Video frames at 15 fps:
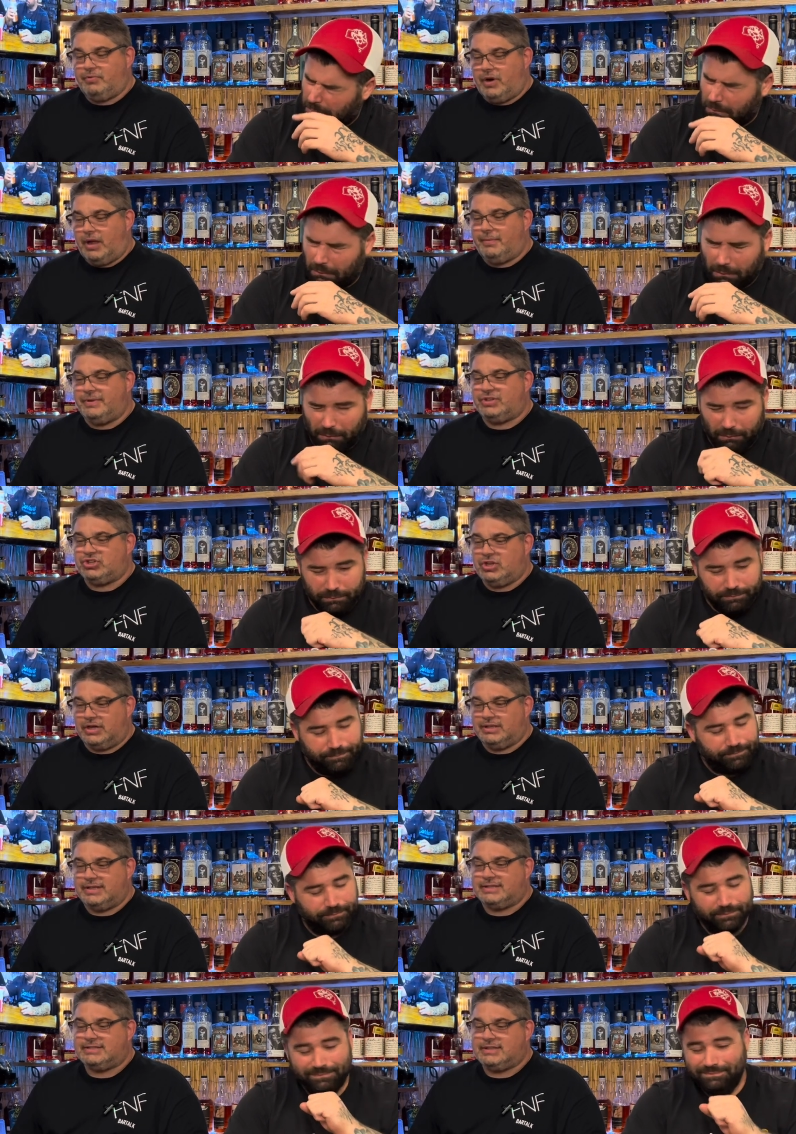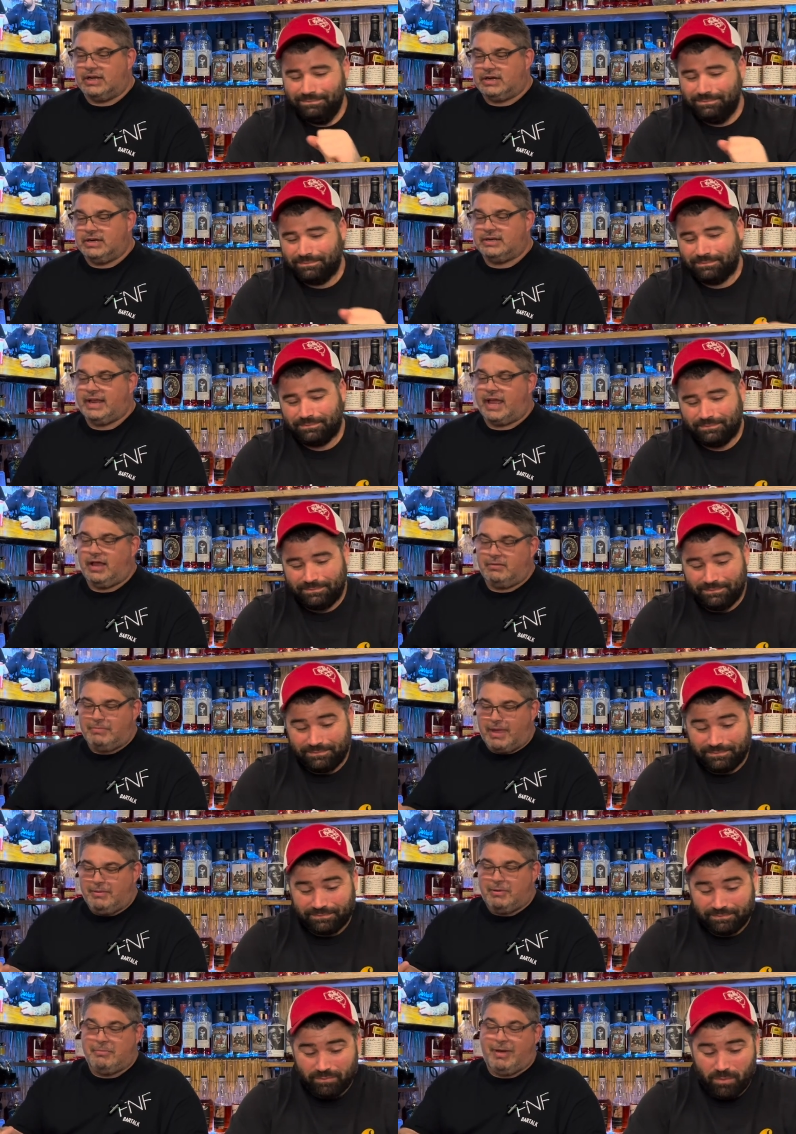Speaker 1: probably chug this sucker down
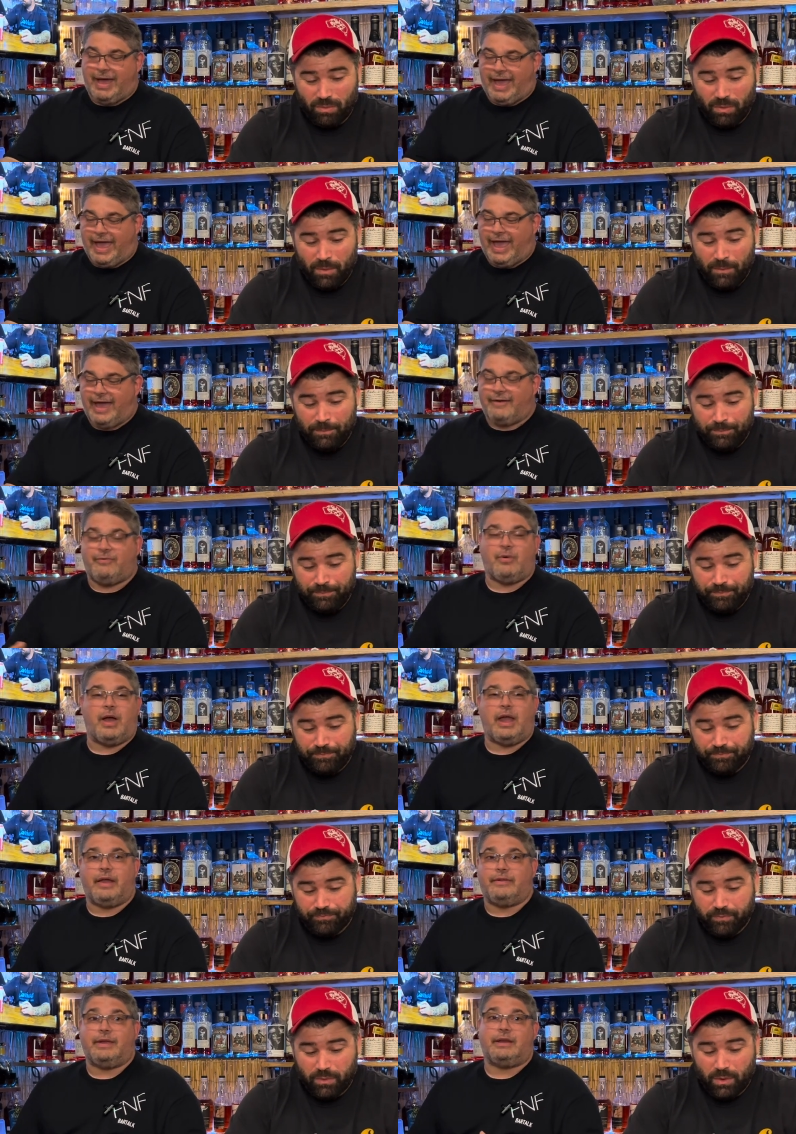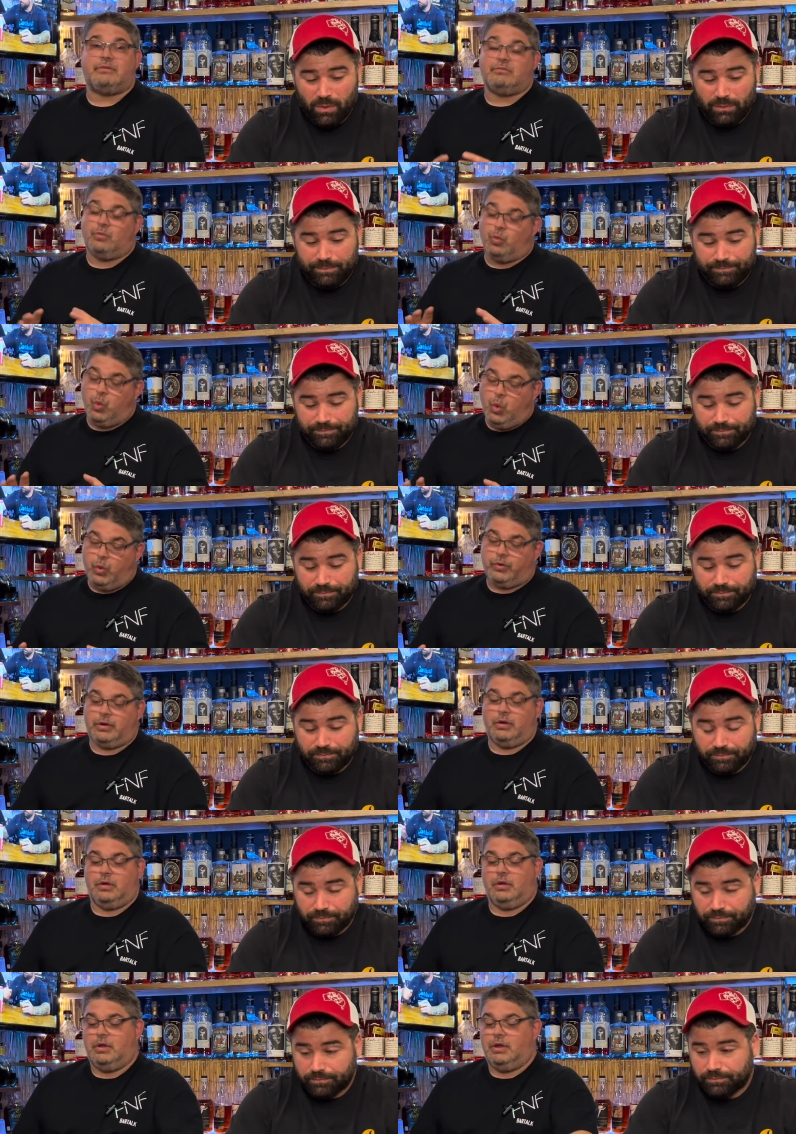maybe about halfway, and then
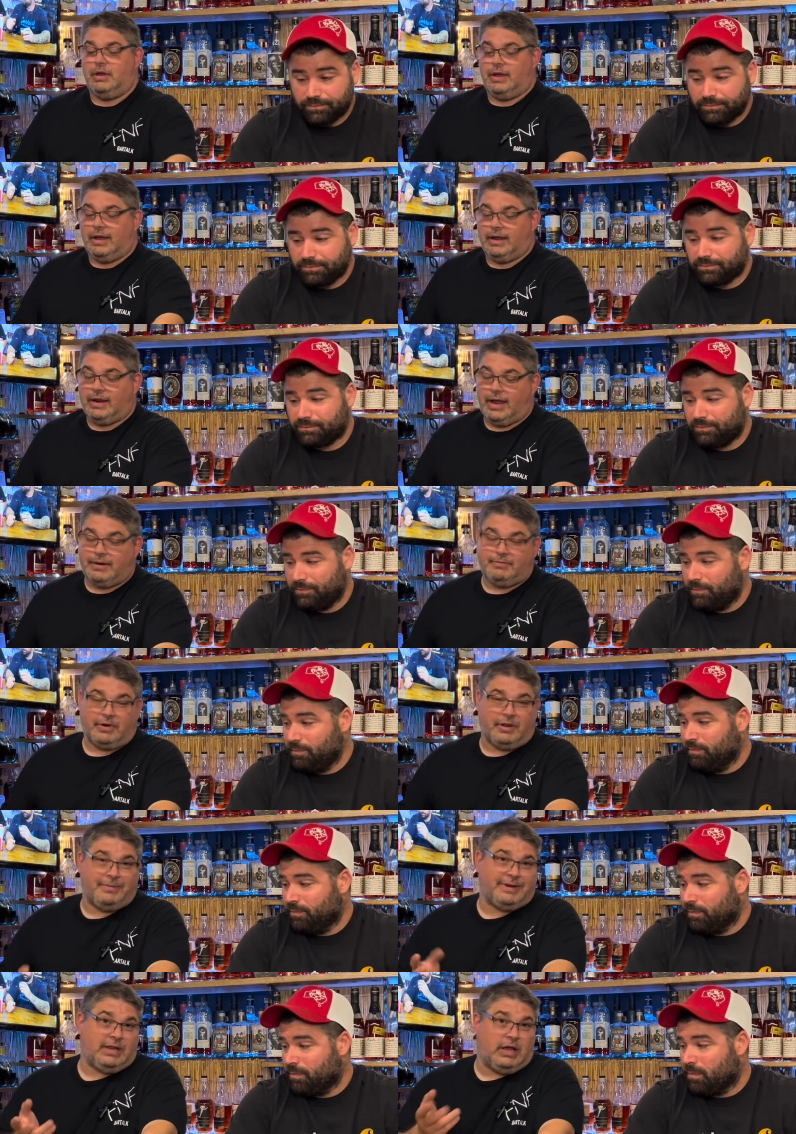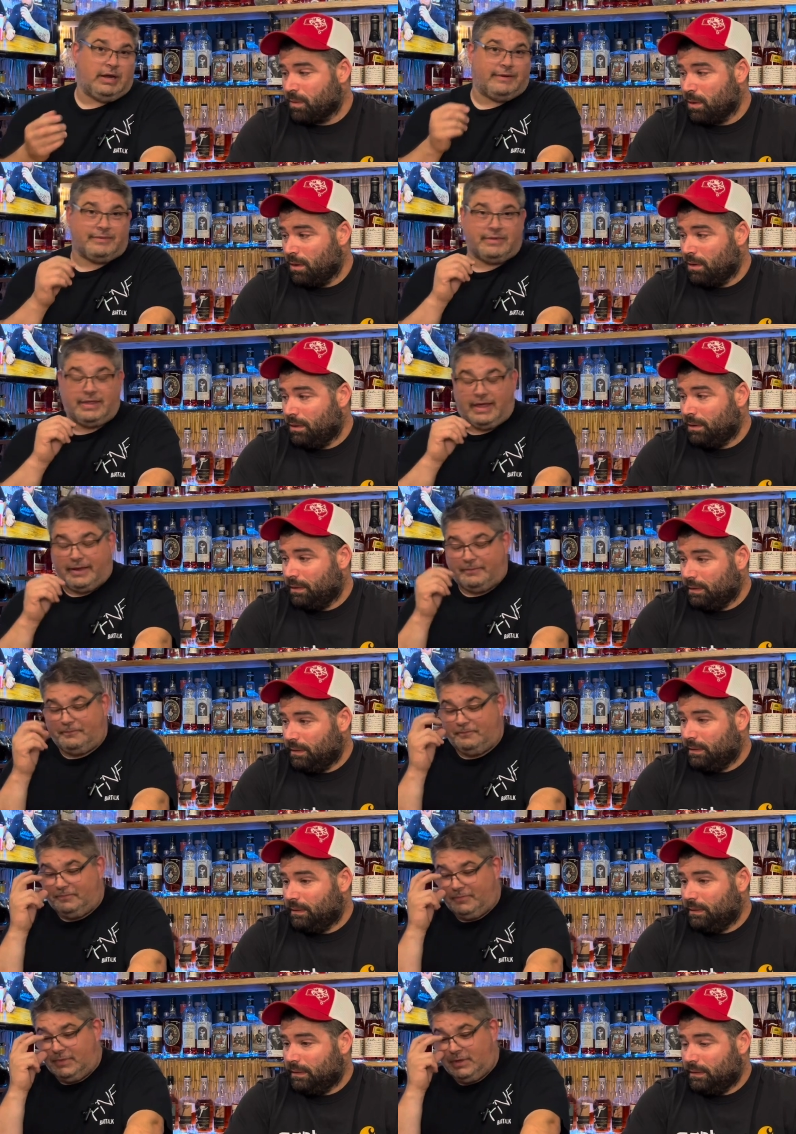uh, I'd probably be done at that.
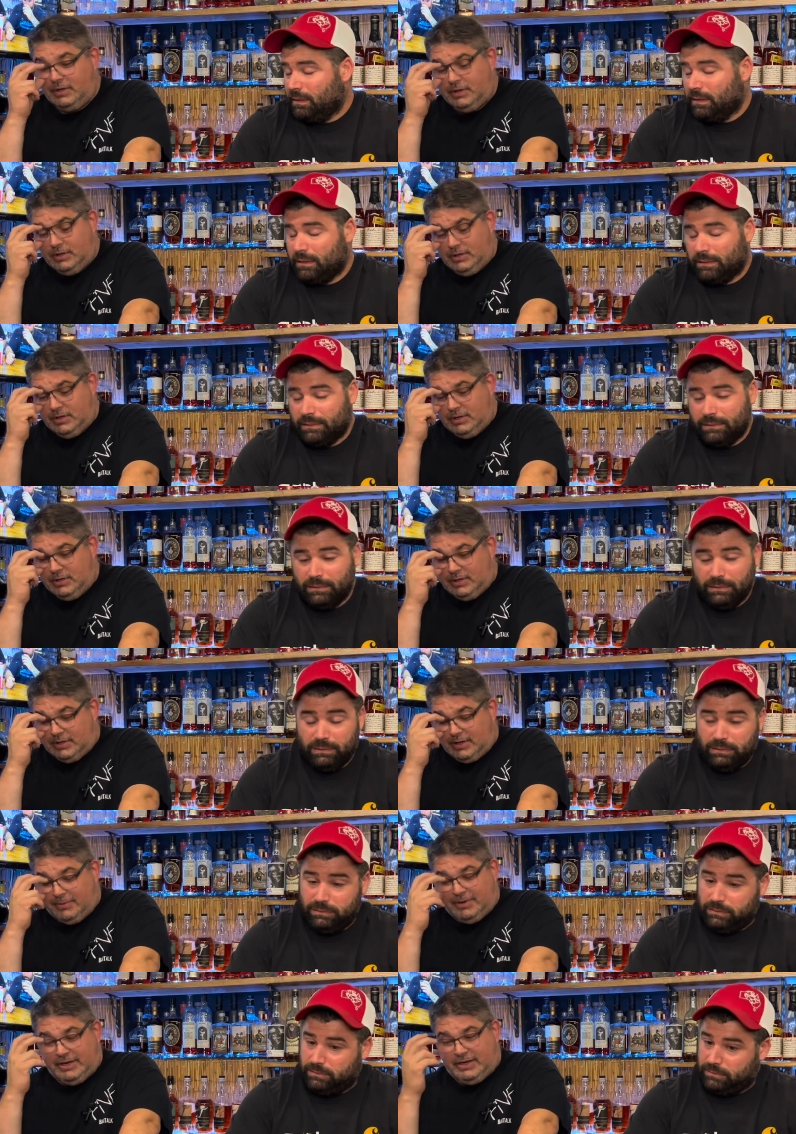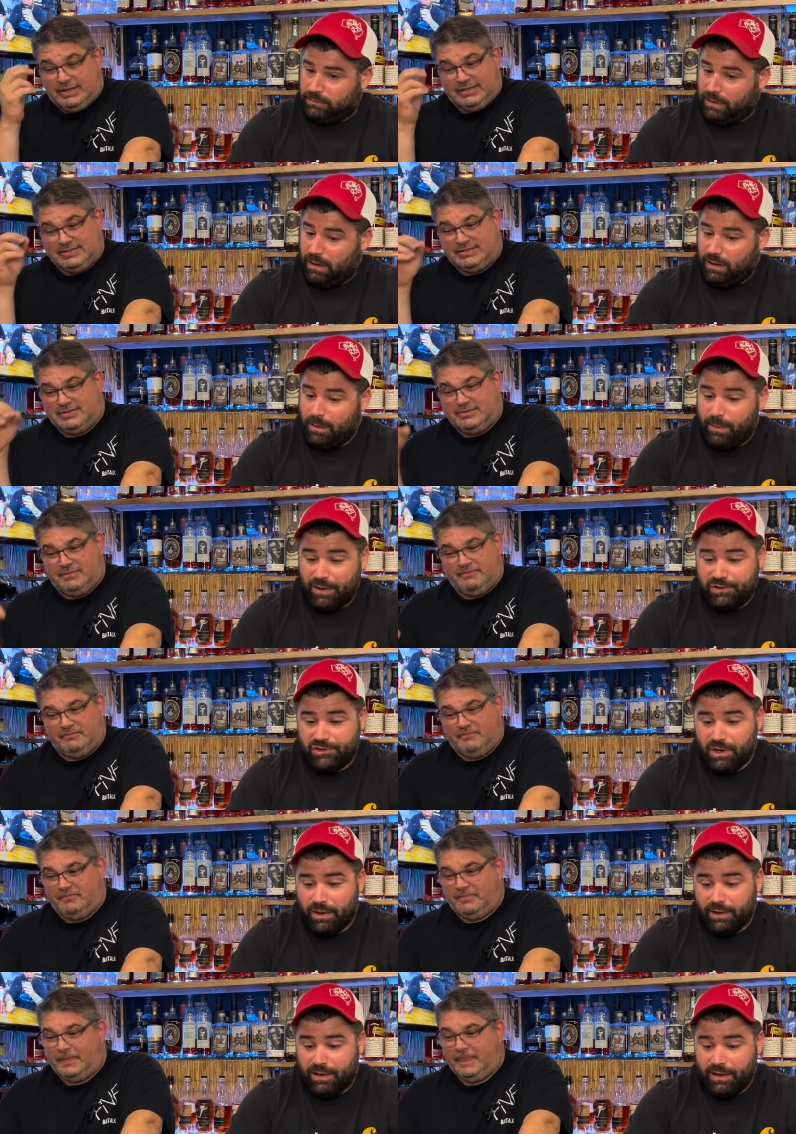
Speaker 2: I mean, because I not about
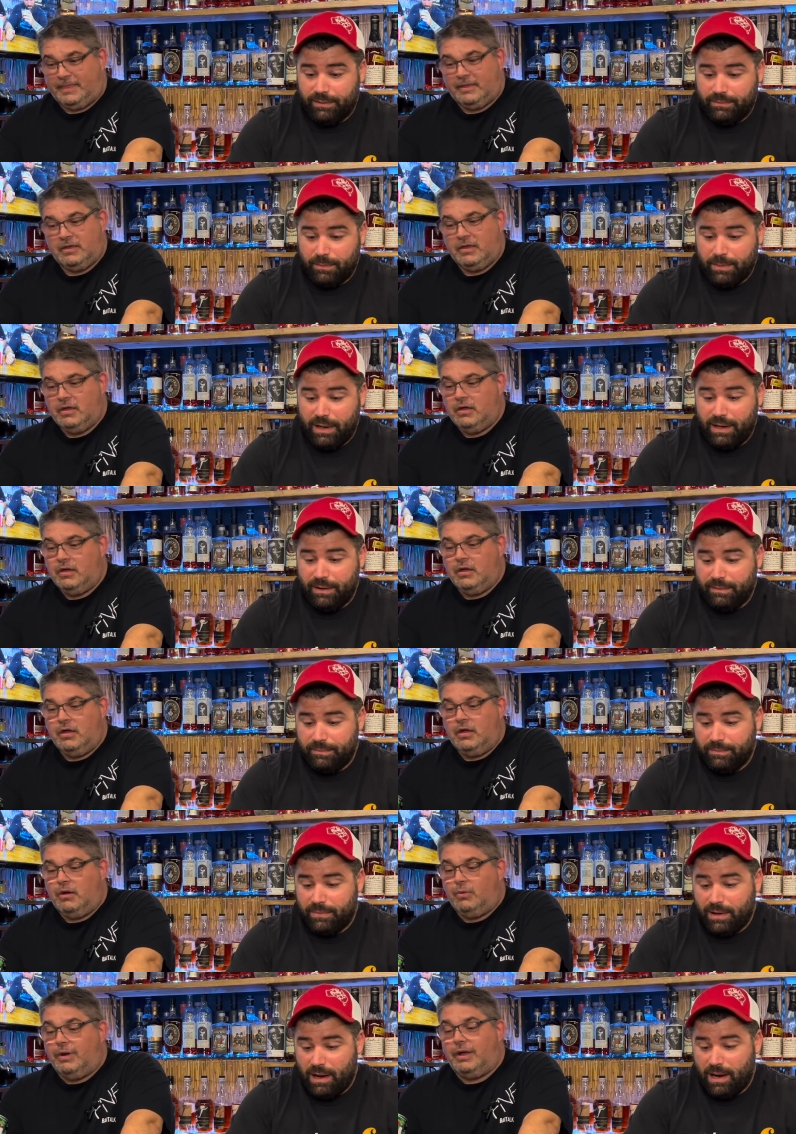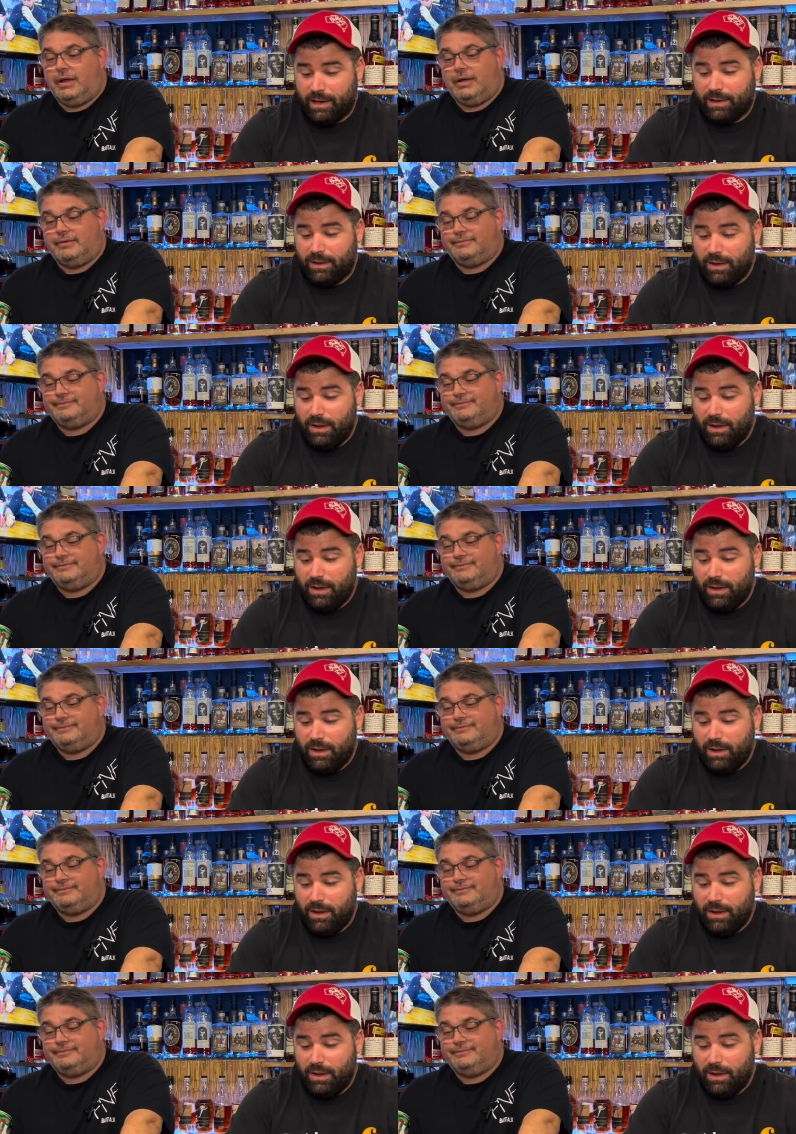chugging it. I mean, well,